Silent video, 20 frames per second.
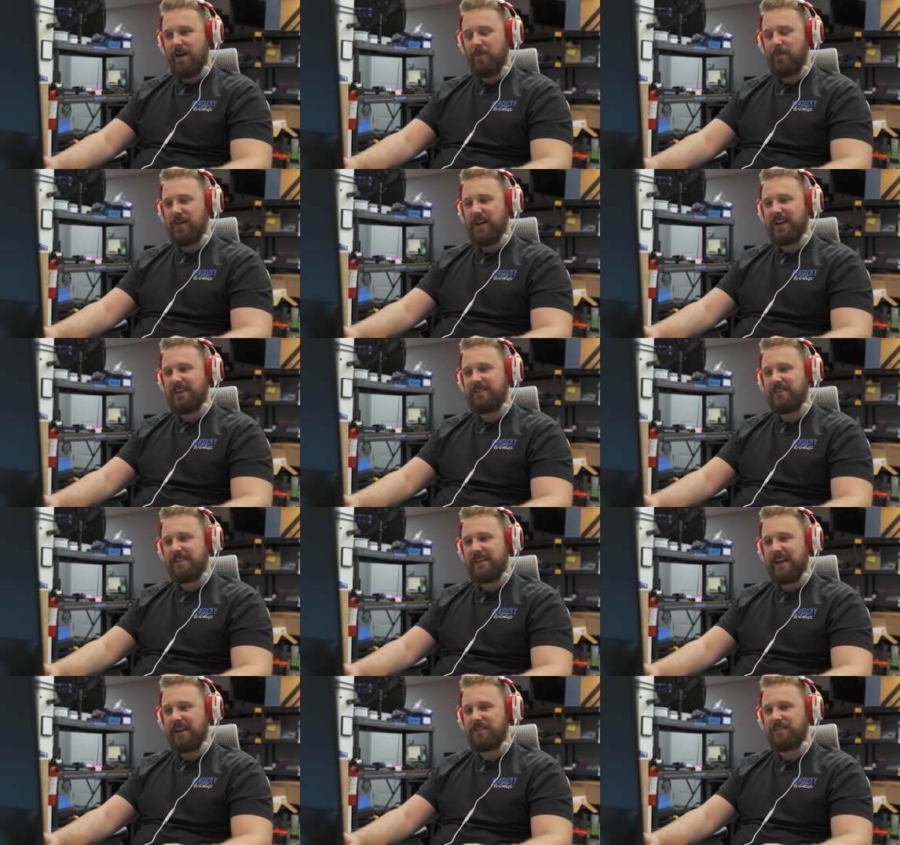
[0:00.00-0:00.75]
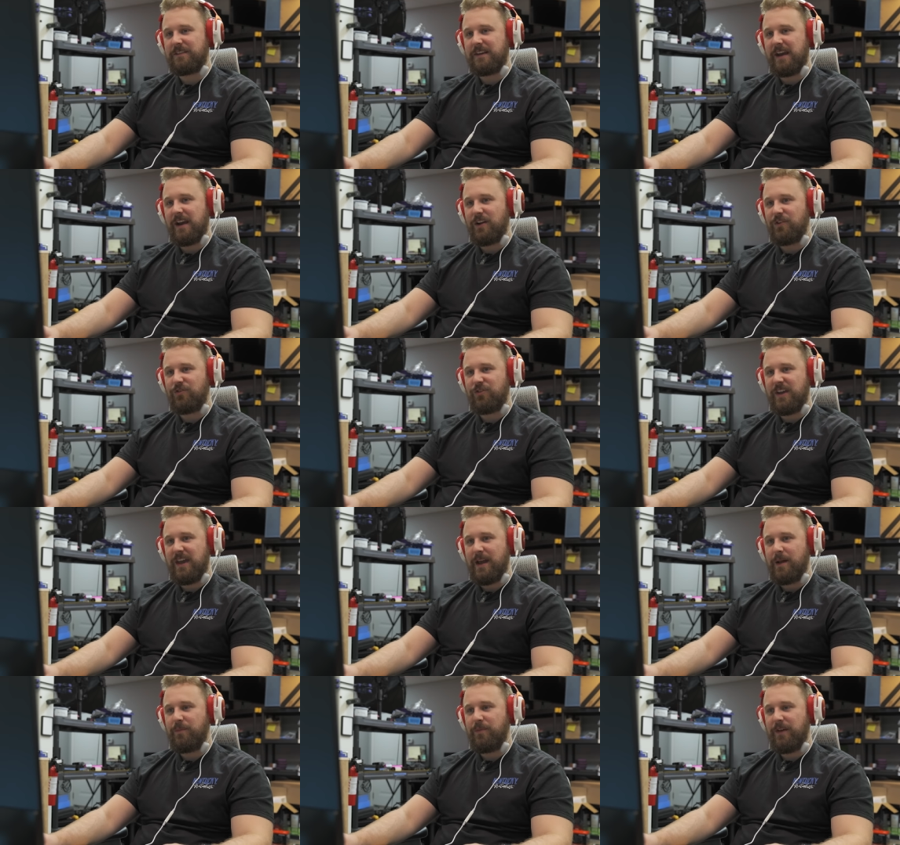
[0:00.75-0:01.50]
I'm playing CS scared.
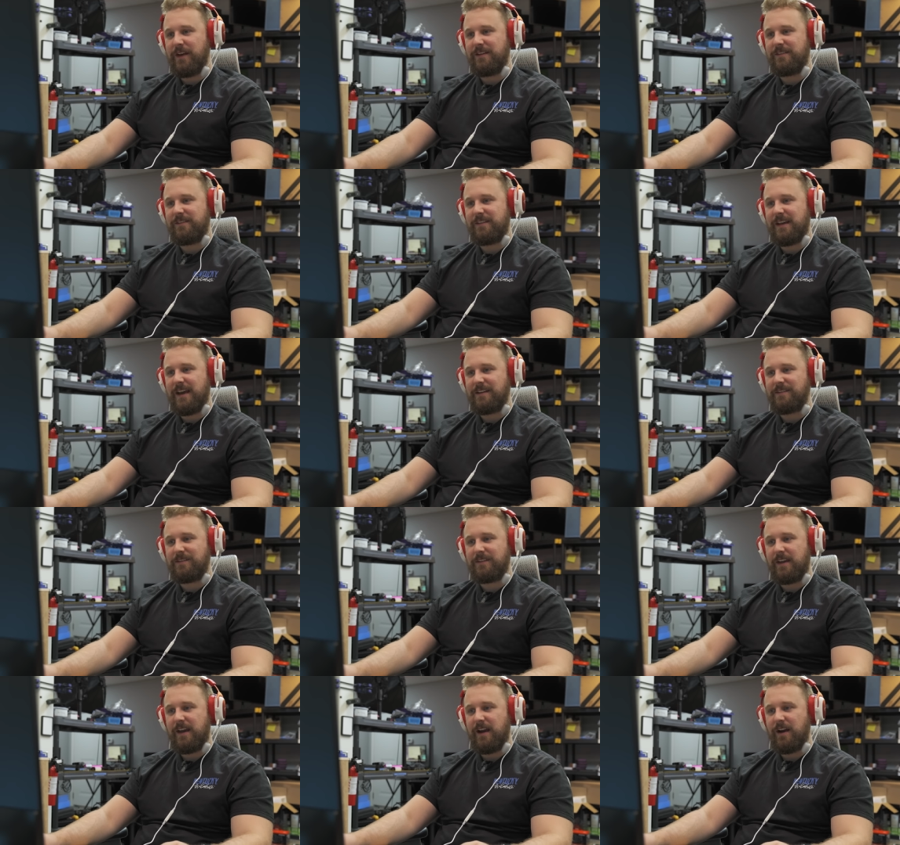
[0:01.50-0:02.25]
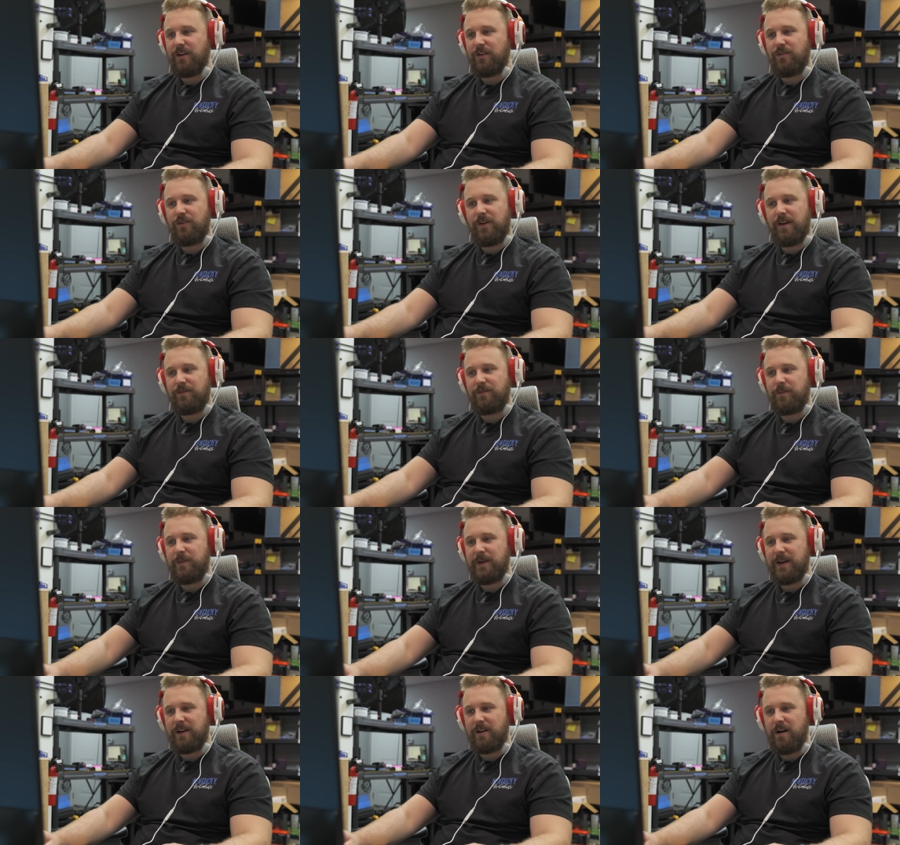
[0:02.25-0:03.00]
You can't play CS scared. You have
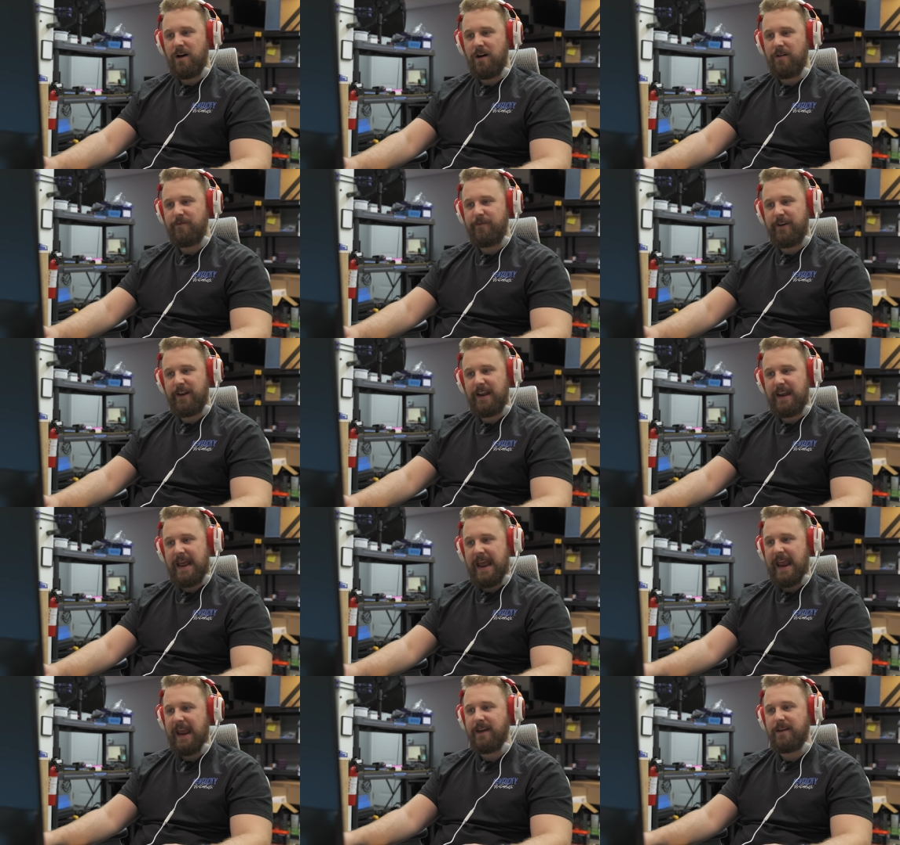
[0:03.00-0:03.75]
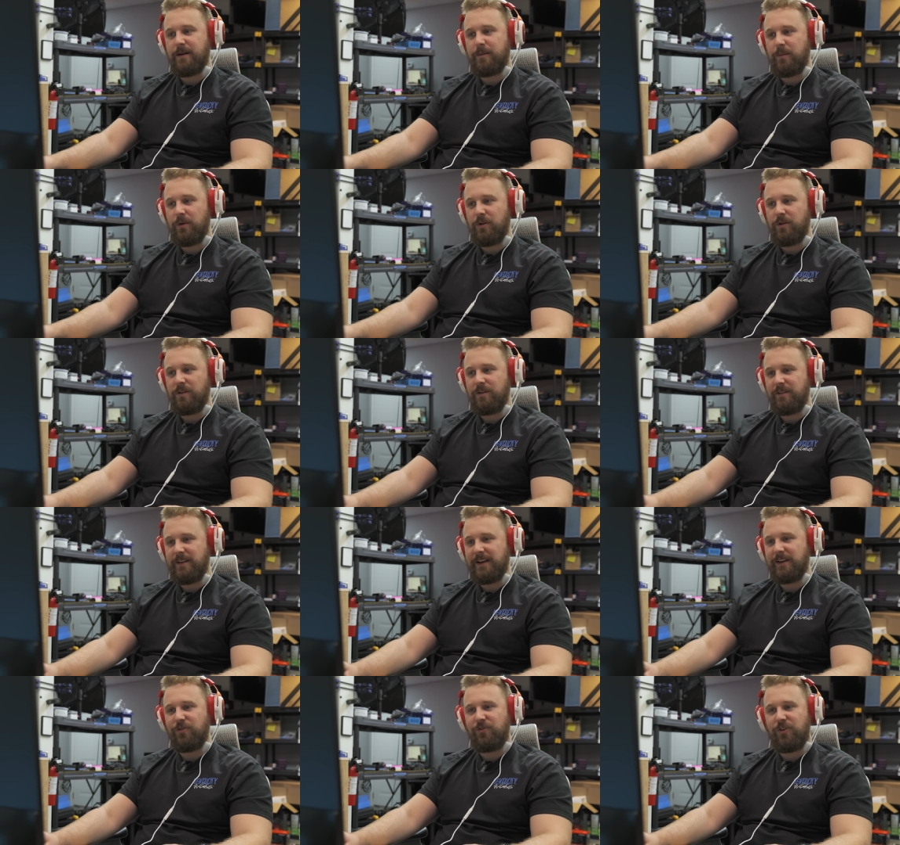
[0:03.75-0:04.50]
to be a confident animal
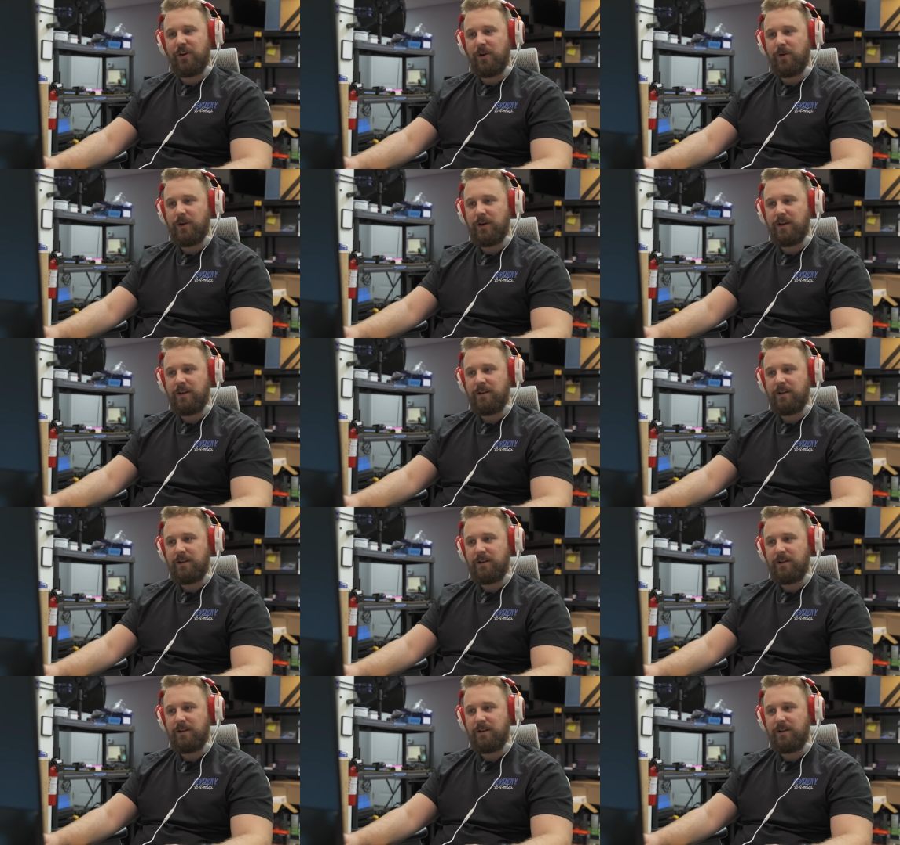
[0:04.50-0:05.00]
like Jonah.